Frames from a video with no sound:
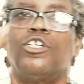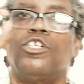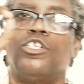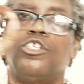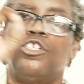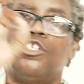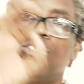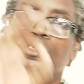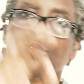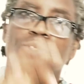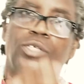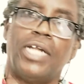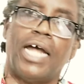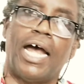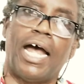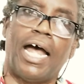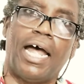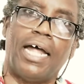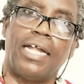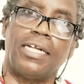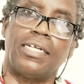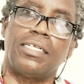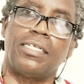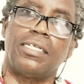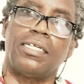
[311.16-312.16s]
Do
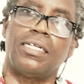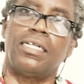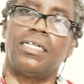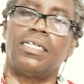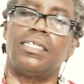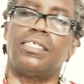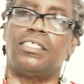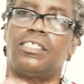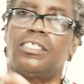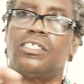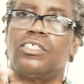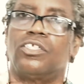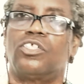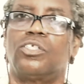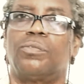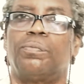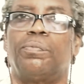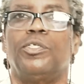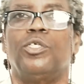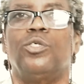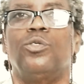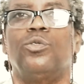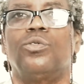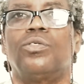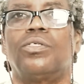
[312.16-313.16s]
not
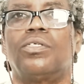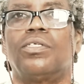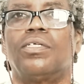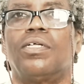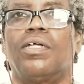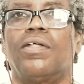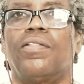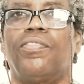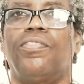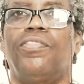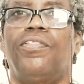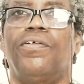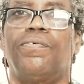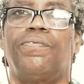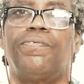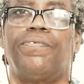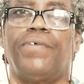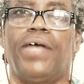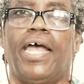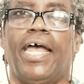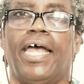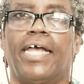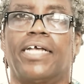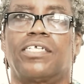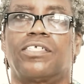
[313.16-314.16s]
dispute the
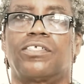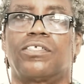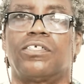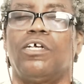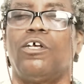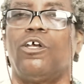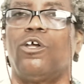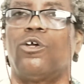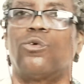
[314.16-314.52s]
facts.